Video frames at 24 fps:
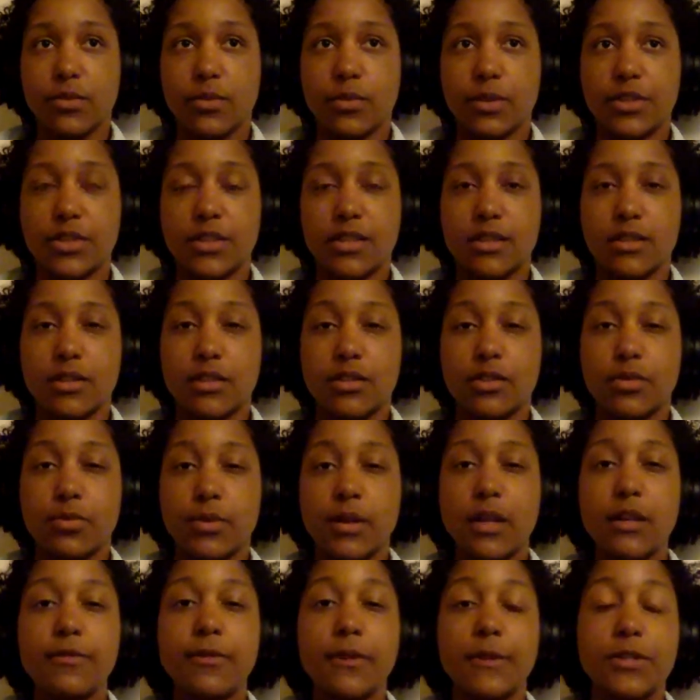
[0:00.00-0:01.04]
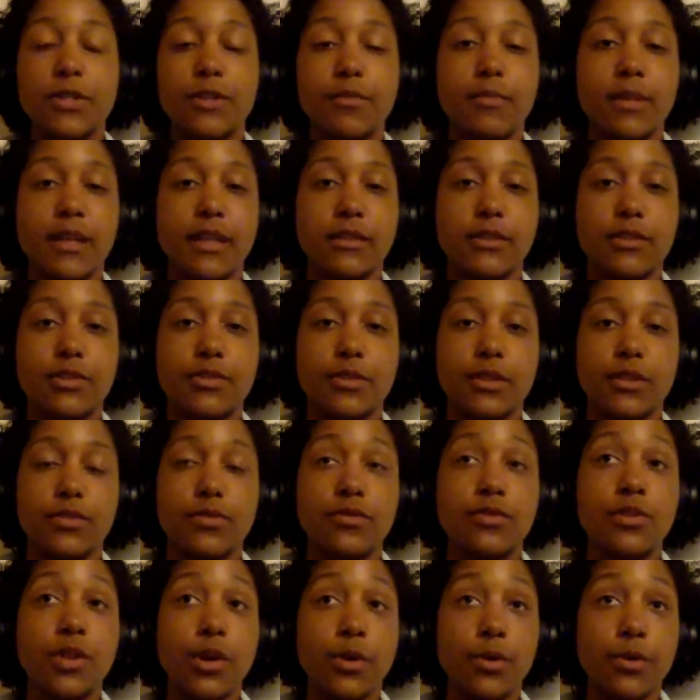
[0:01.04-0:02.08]
which is a 1,200-mile trail
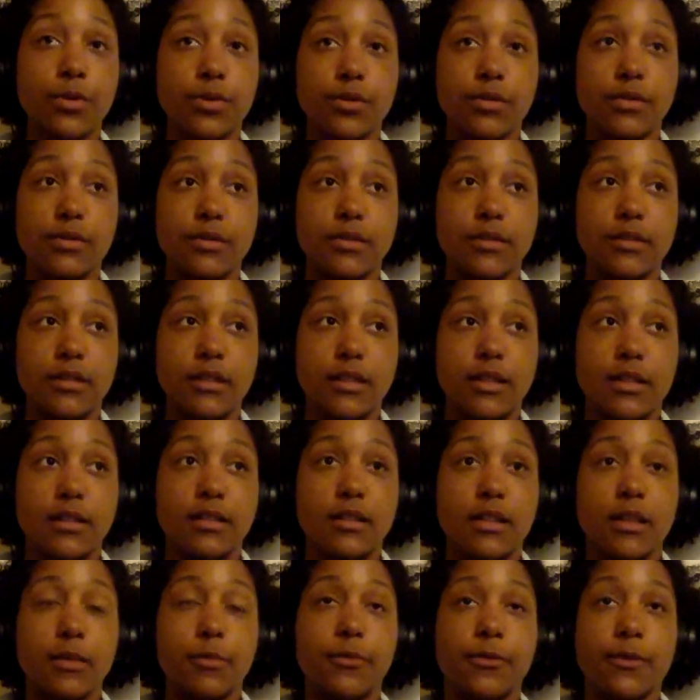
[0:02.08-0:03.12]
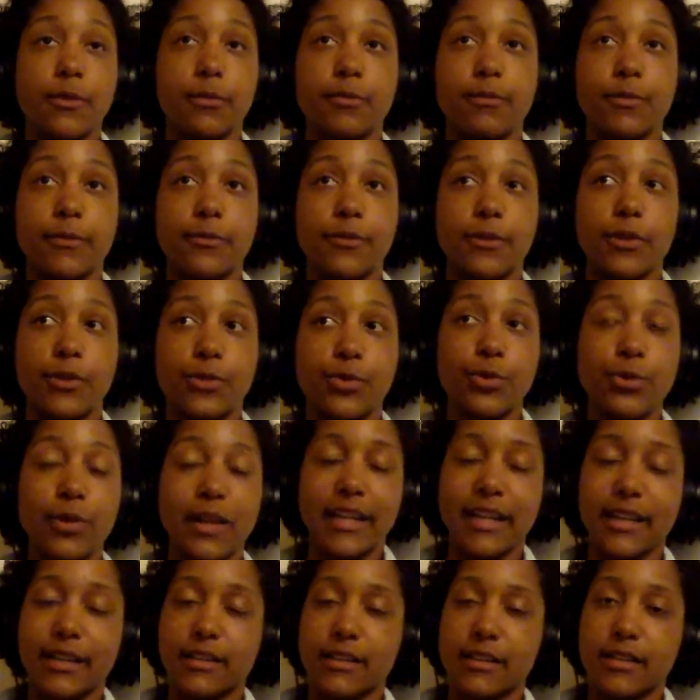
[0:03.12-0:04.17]
total. But for a
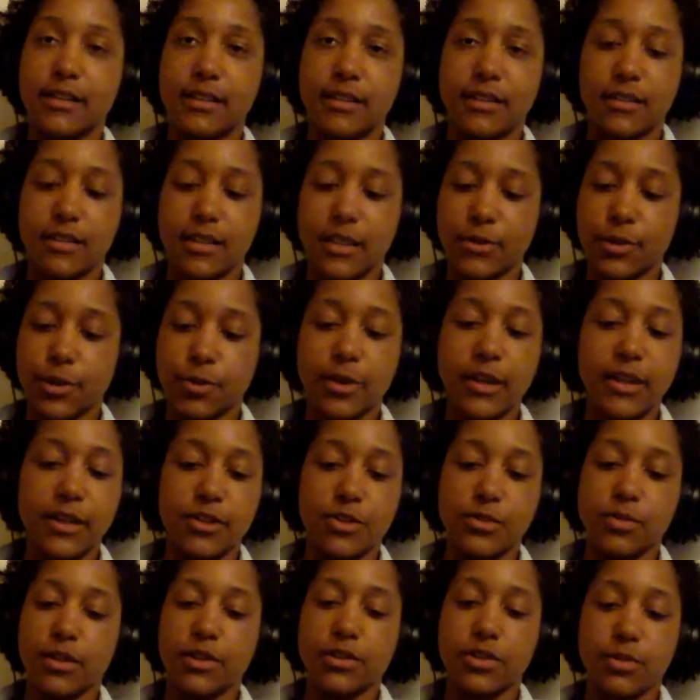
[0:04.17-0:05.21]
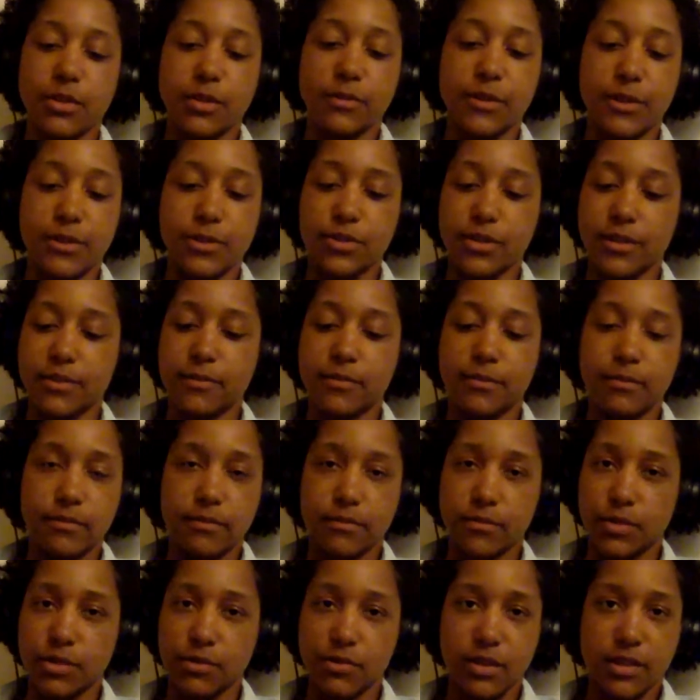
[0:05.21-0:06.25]
thru-hiker, you're not required to do all 1,200
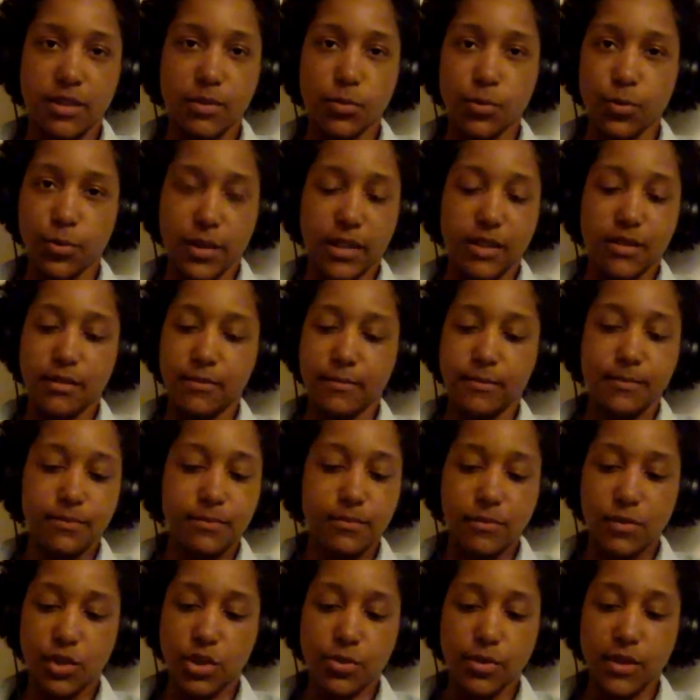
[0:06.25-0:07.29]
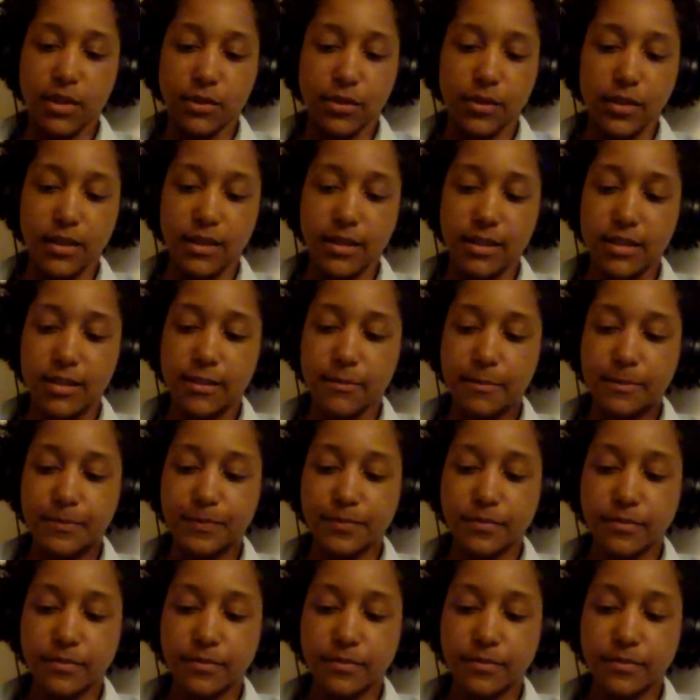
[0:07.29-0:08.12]
due to some weird trail things.